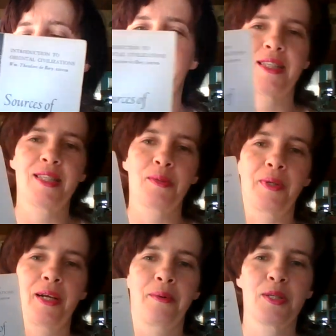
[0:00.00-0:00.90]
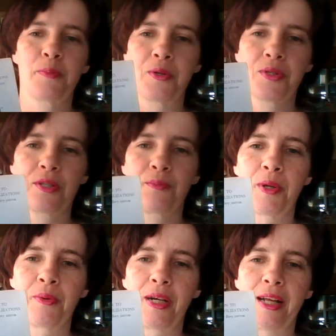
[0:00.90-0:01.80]
this is what I was supposed to have
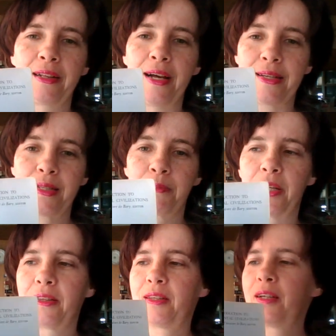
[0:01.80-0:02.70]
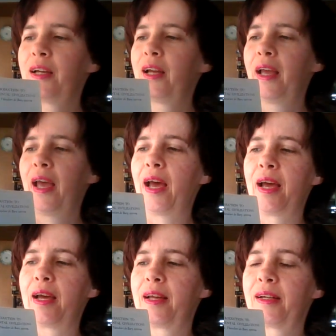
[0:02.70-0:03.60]
been reading last month,
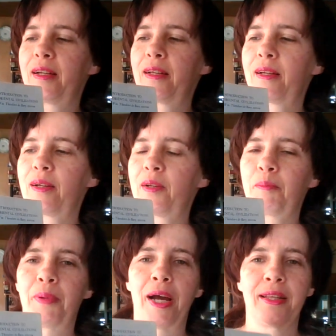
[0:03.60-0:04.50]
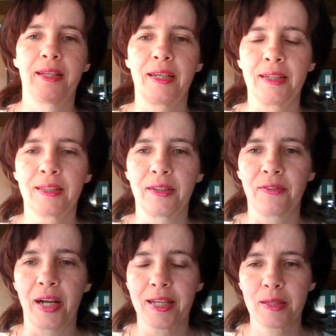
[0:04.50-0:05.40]
and by the end of
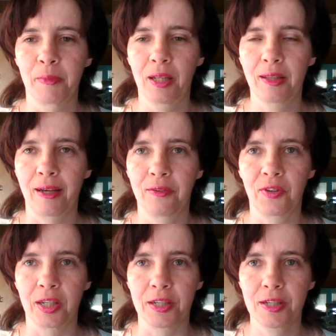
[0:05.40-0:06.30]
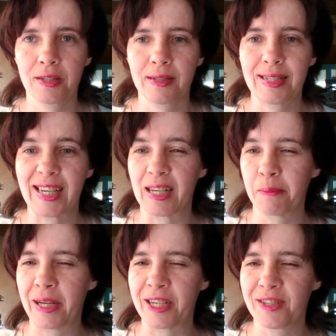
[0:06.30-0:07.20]
last month I'd finished
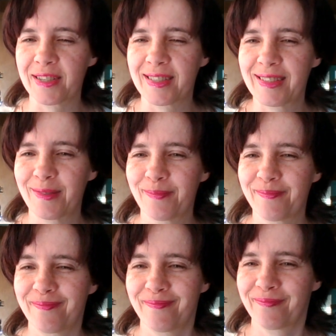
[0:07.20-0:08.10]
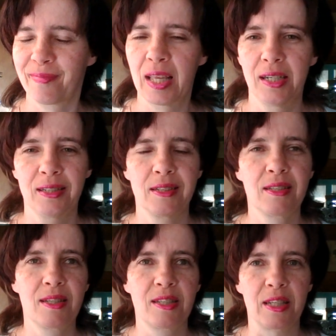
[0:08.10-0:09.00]
10 pages.
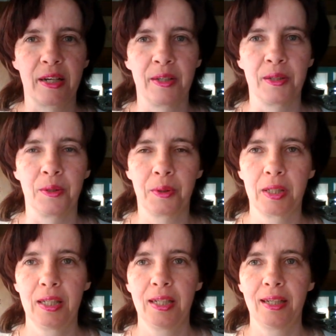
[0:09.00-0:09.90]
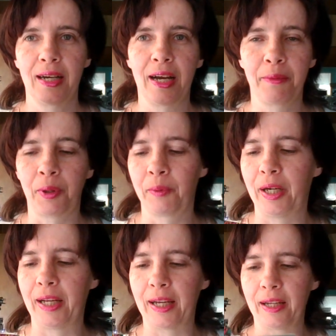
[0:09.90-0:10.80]
So I've been
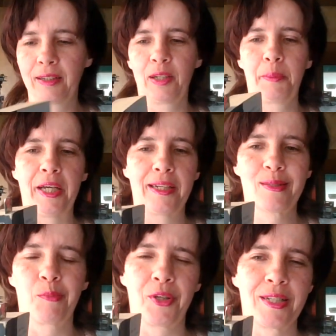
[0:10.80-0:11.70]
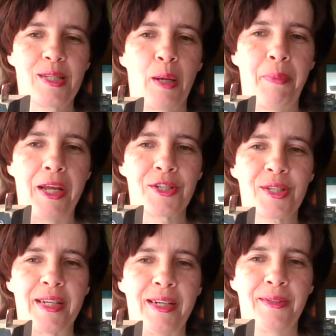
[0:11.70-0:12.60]
reading it a little bit. It's more than 10
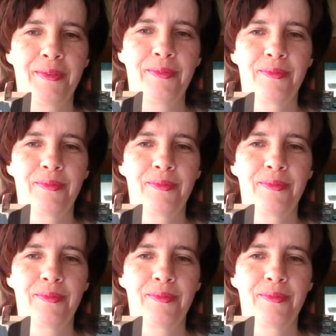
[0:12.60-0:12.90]
pages now